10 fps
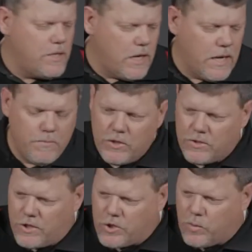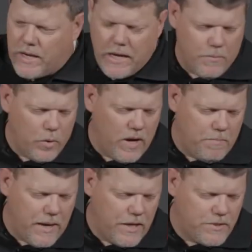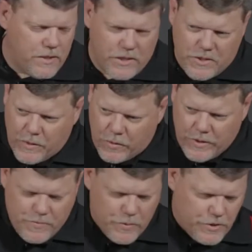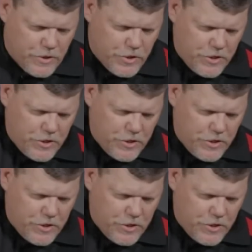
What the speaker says: I'm using a 20 MOA base on this McCree's Precision